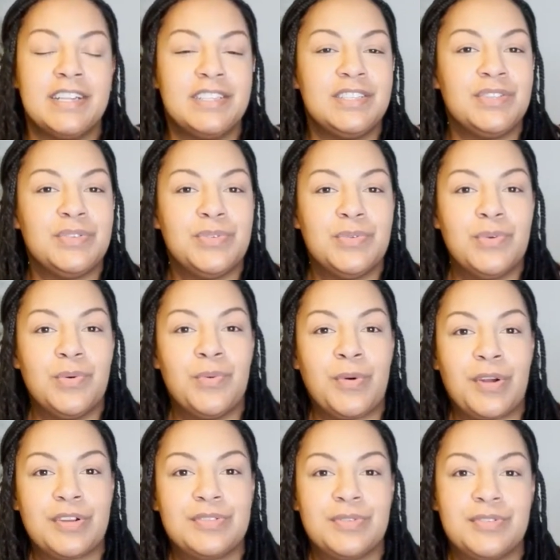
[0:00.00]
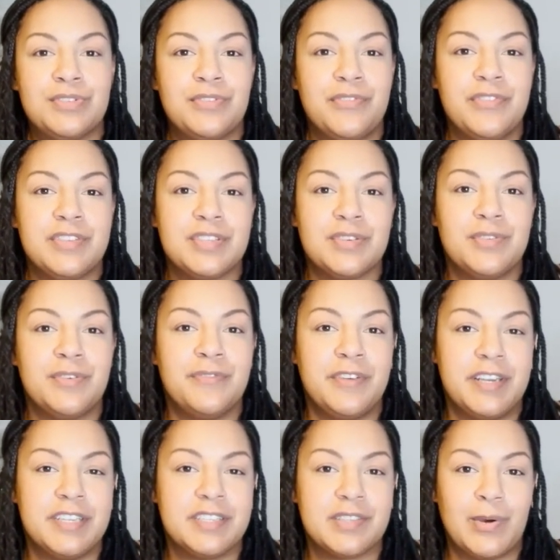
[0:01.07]
to work towards your physical
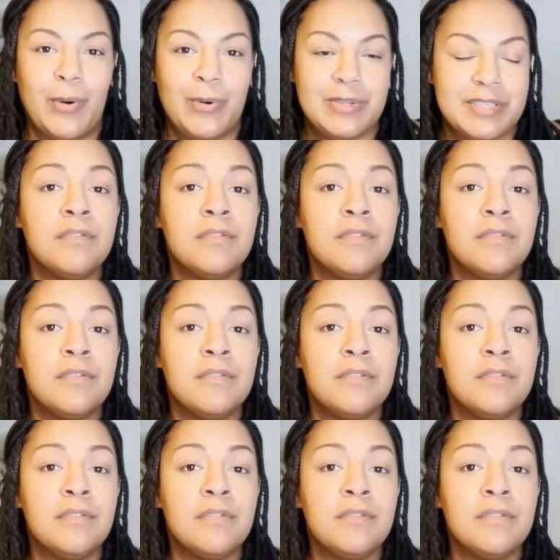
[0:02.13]
fitness goals.